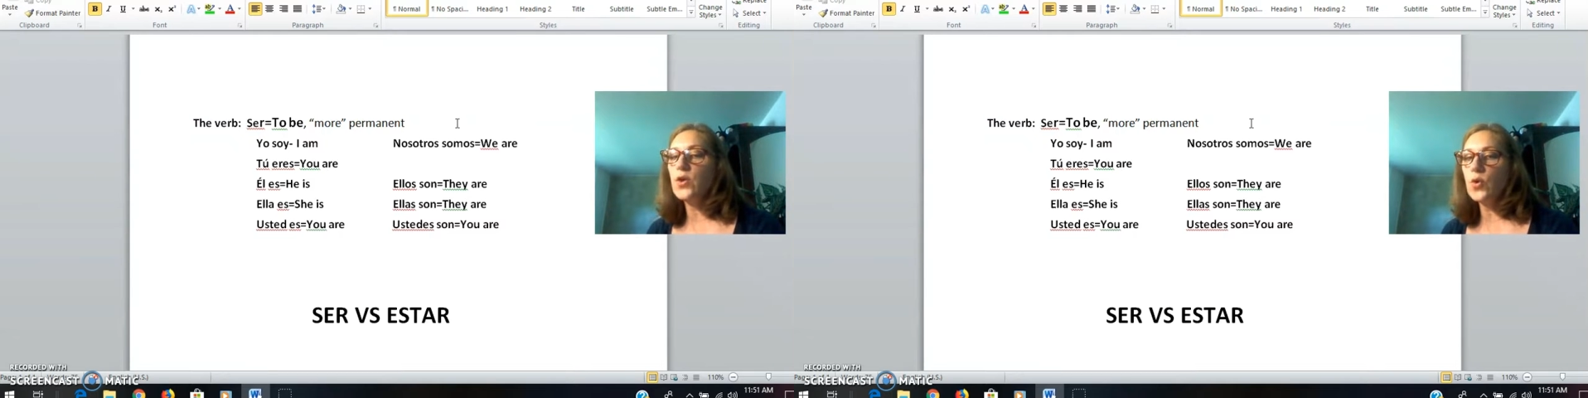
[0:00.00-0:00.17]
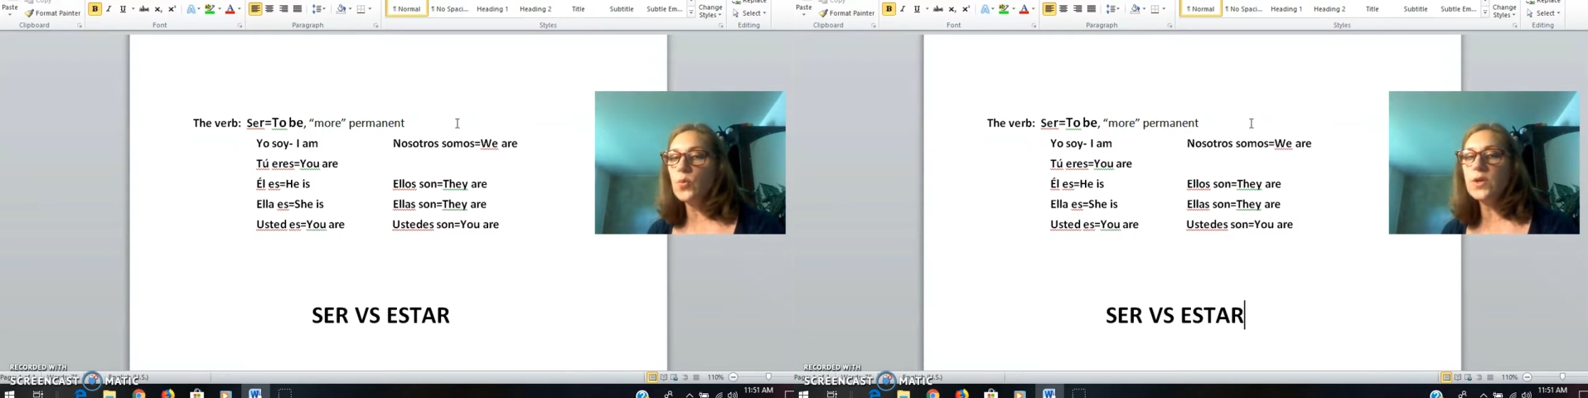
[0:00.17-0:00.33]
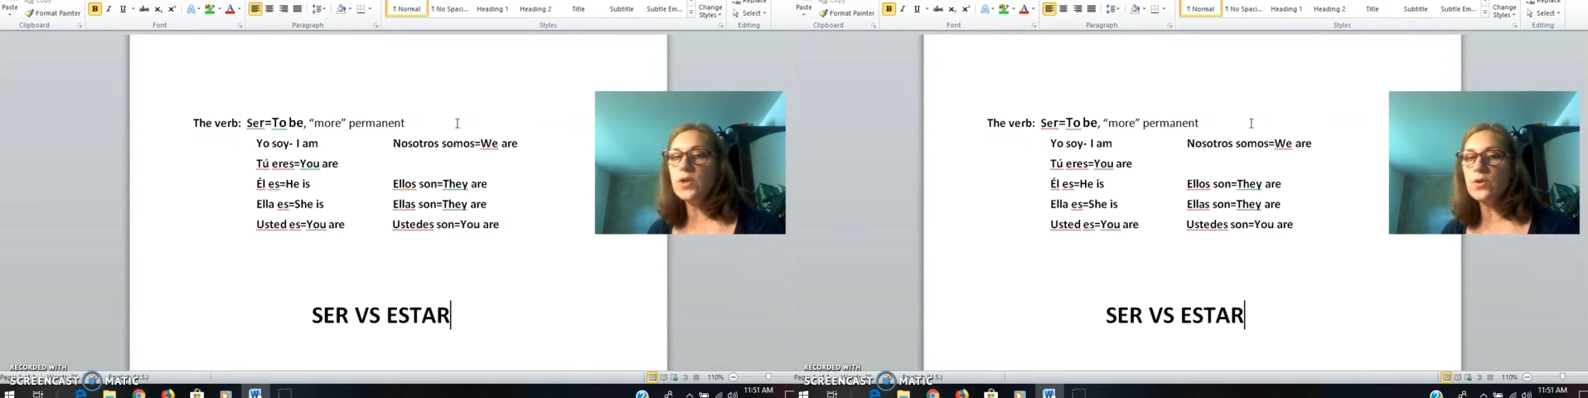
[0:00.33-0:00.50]

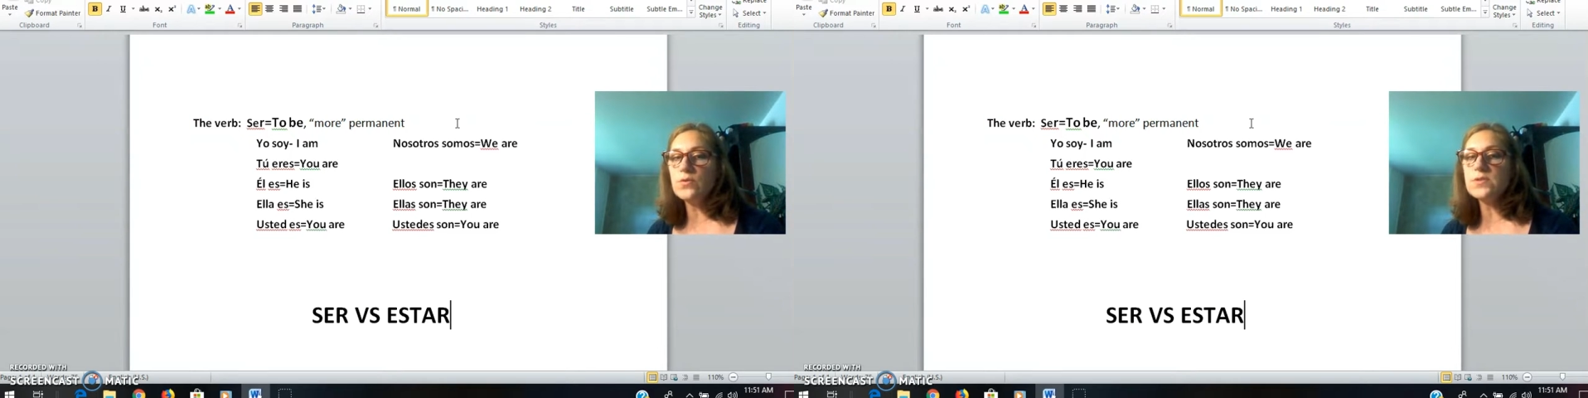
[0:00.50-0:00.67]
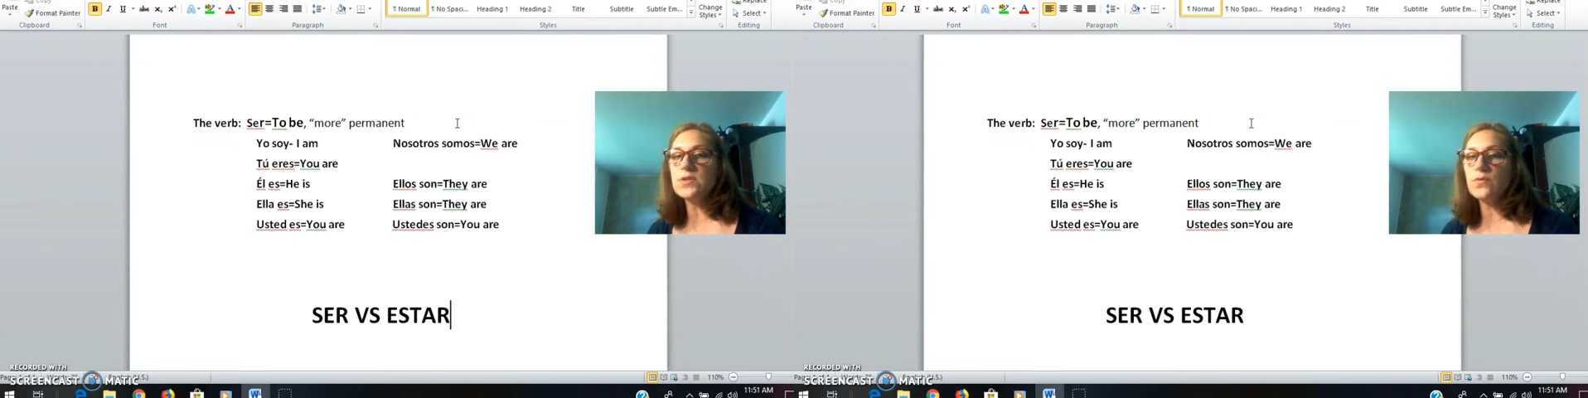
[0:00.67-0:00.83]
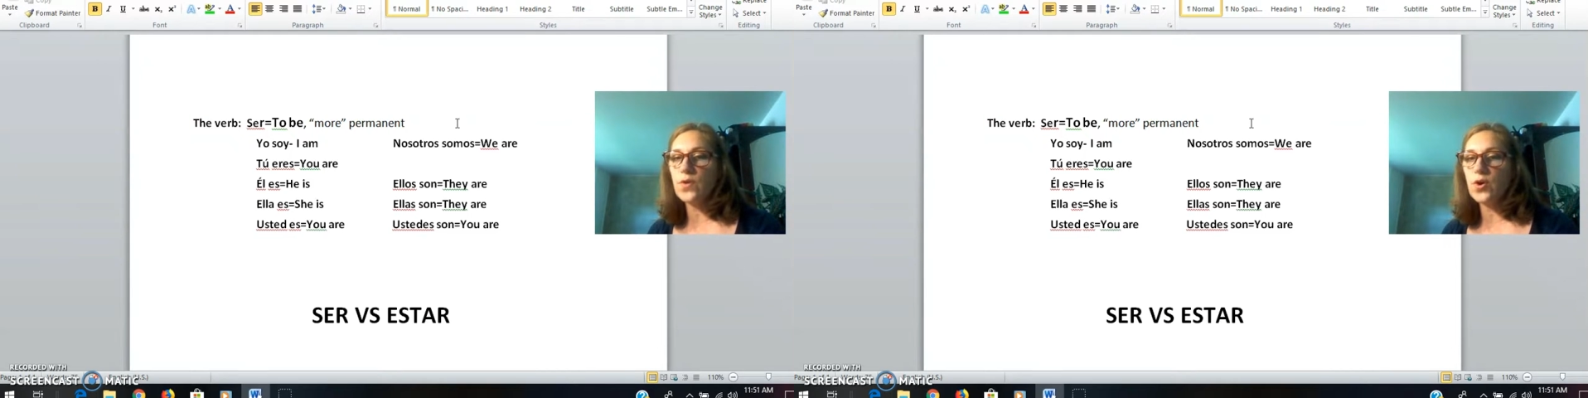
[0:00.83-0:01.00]
you would
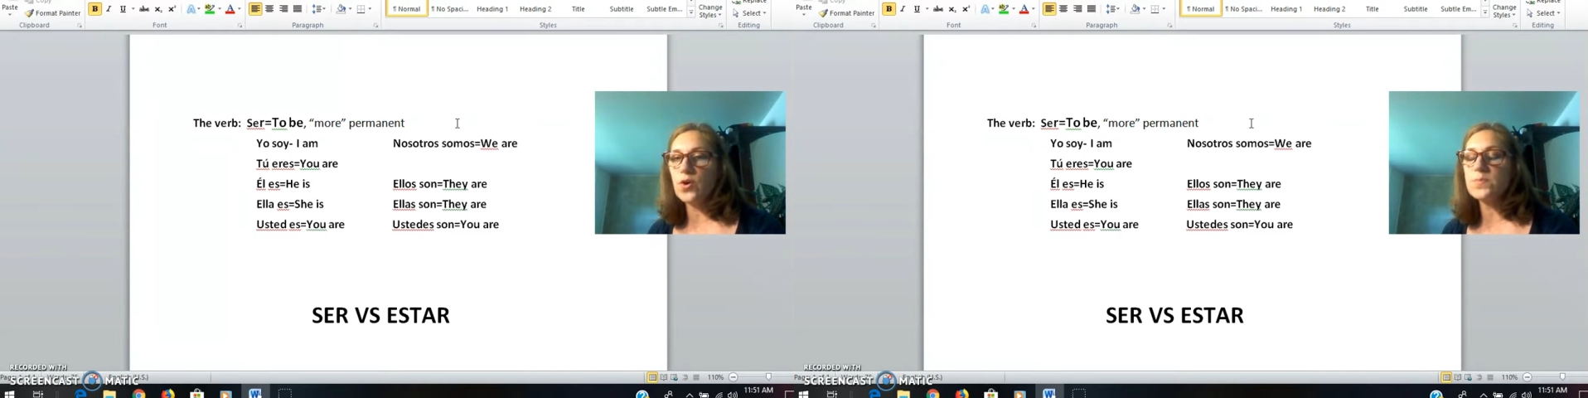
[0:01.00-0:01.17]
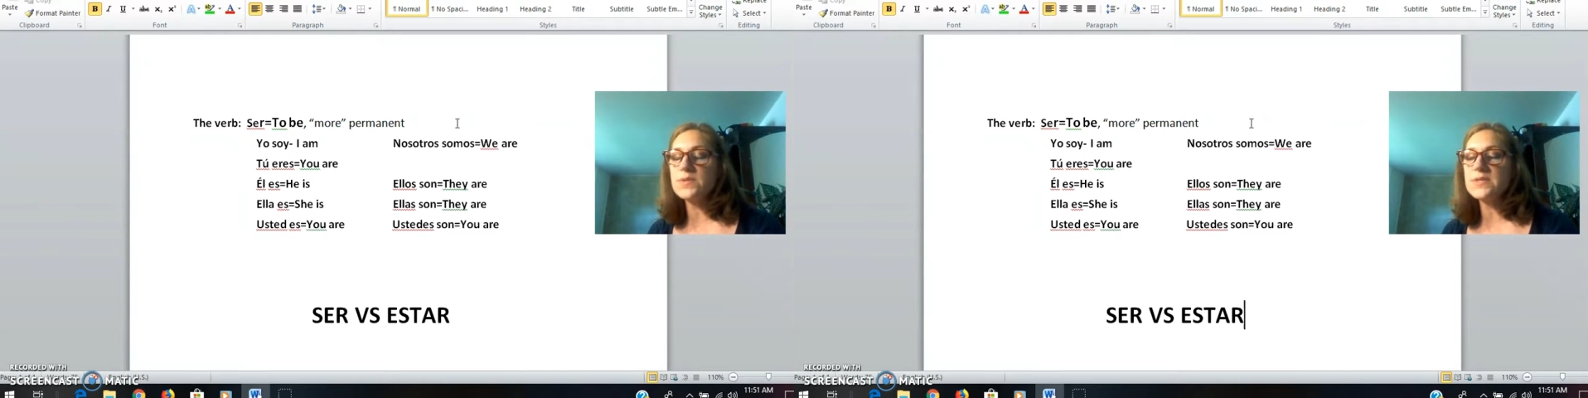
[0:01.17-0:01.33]
use the verb